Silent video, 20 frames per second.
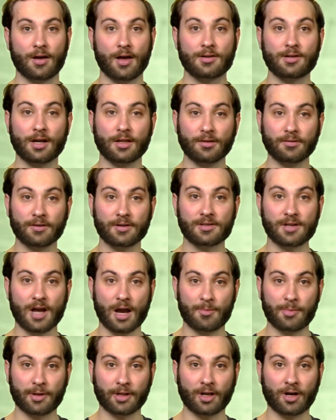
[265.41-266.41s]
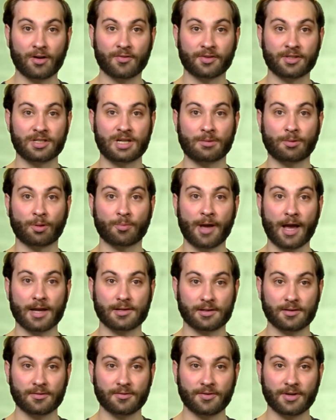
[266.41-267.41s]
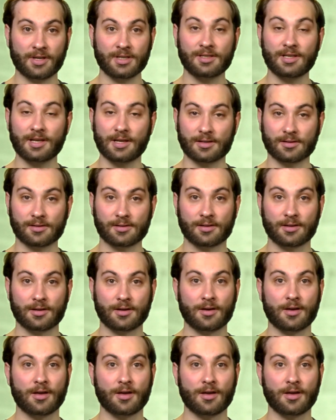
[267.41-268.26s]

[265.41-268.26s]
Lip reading: Another example of the double passive is this.